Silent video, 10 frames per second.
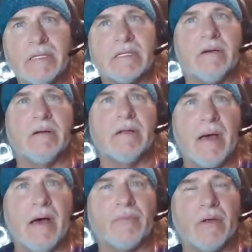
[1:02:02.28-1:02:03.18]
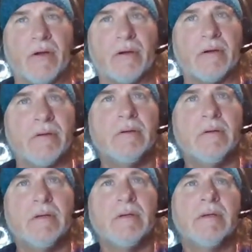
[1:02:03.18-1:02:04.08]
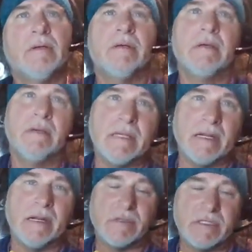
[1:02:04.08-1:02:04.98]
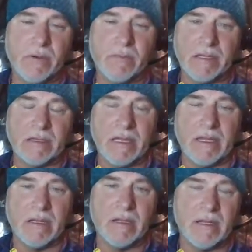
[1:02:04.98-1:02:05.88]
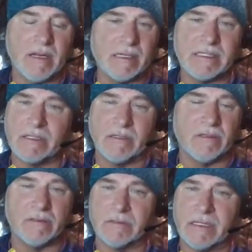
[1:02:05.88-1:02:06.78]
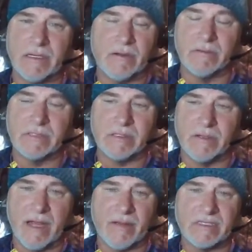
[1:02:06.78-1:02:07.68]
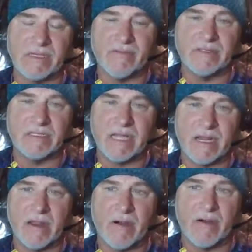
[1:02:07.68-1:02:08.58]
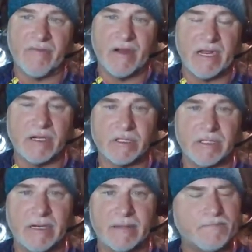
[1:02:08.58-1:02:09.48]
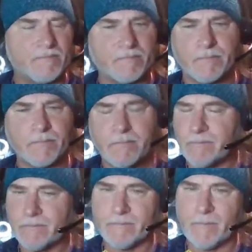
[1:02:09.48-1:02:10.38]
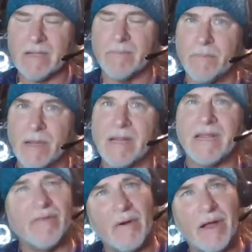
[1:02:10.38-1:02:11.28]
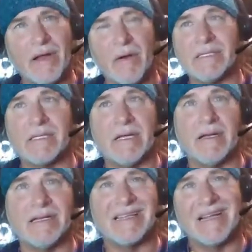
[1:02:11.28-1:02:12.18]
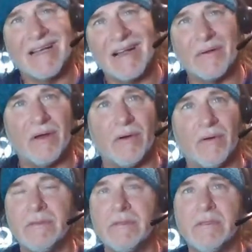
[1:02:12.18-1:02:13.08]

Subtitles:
still am out there, you know, doing my thing, and I still, you know, still have stuff to take care of financially. And but even though I know it's the end, it's like, I don't know